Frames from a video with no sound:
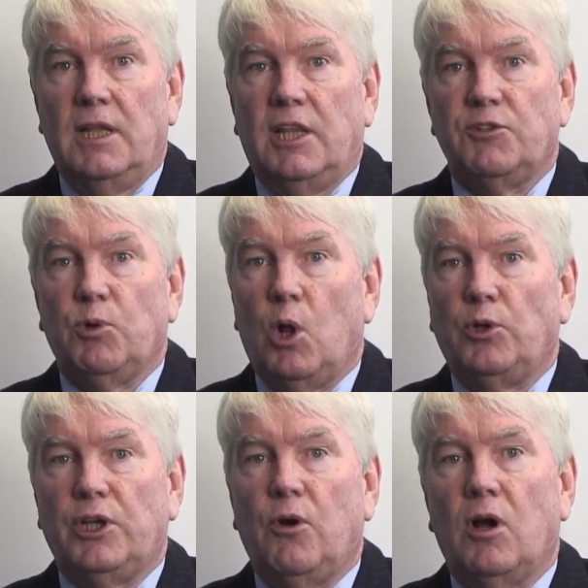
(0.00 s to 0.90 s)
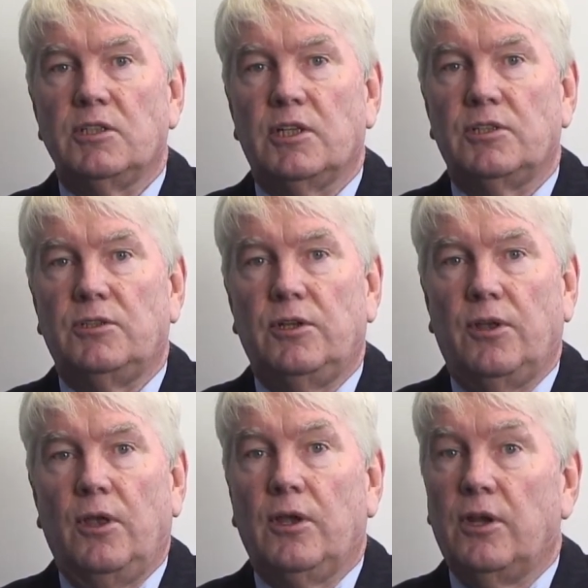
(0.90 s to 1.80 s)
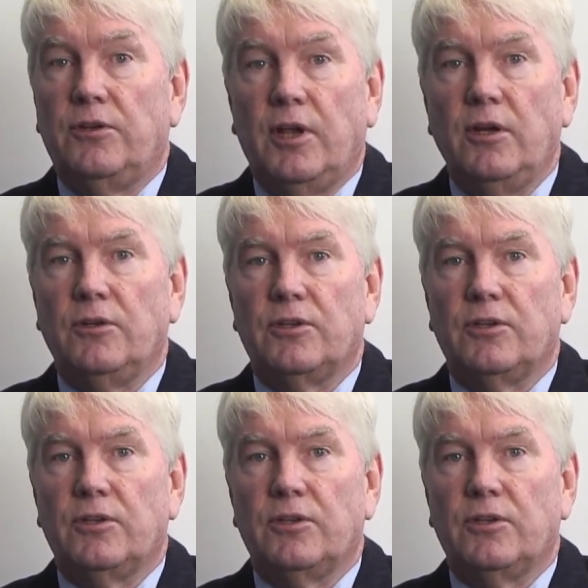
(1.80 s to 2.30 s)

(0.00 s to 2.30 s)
This will only cause us to continue